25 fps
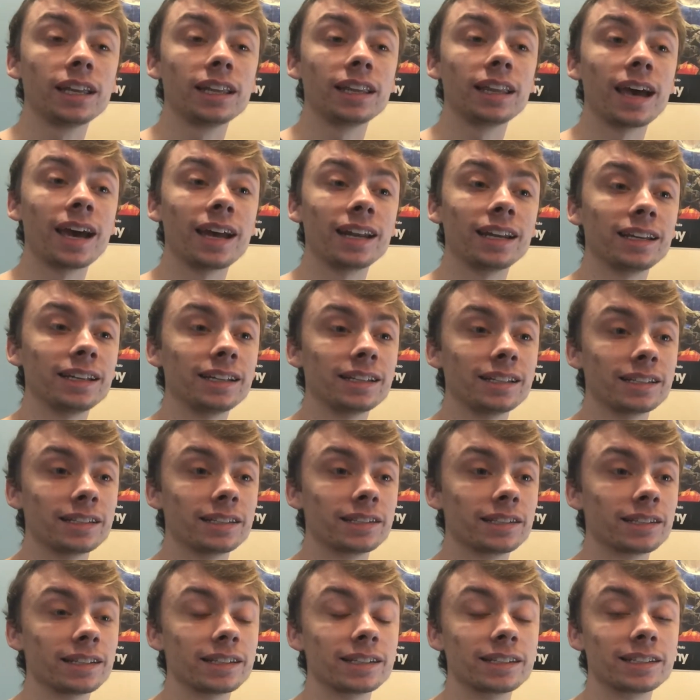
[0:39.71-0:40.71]
That
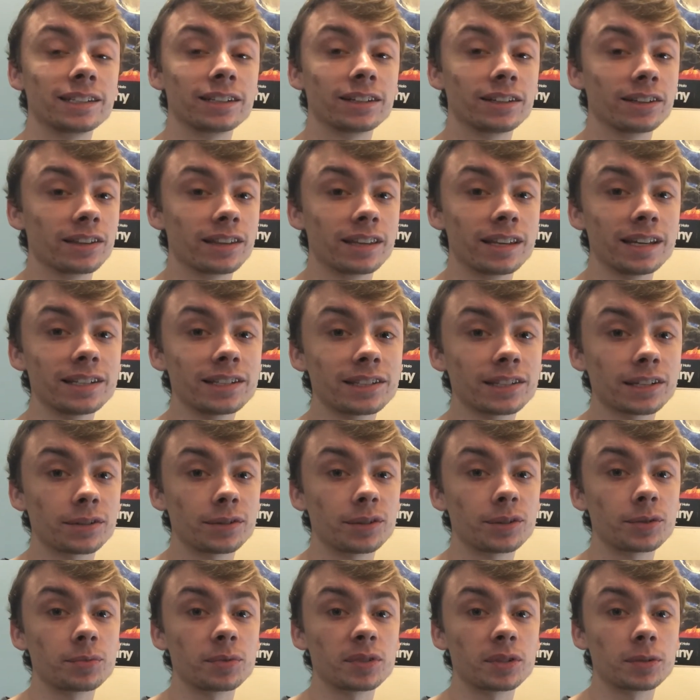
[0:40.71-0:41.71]
is until this
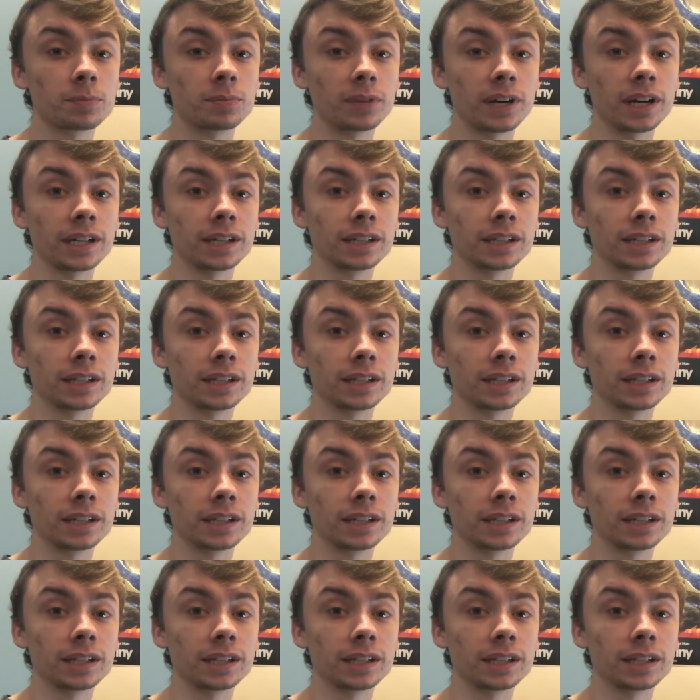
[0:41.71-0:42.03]
Christmas break.